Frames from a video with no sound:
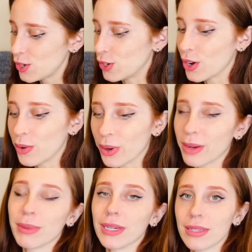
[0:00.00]
You know what
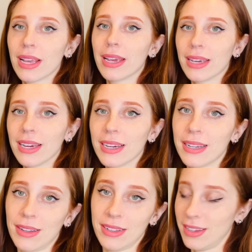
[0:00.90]
I'm gonna say here?
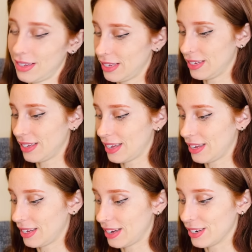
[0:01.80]

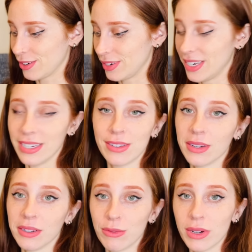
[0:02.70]
I don't need
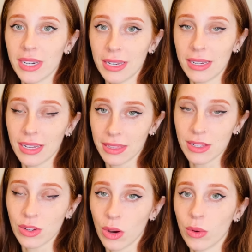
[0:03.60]
to really let
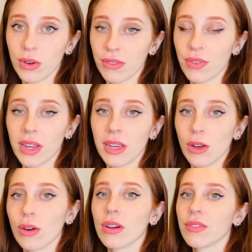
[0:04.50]
this go on for any
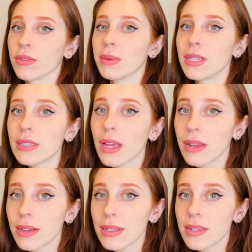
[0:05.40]
longer for me to say
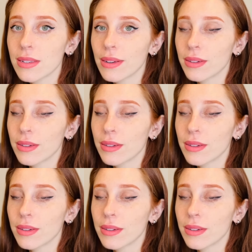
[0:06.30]
this.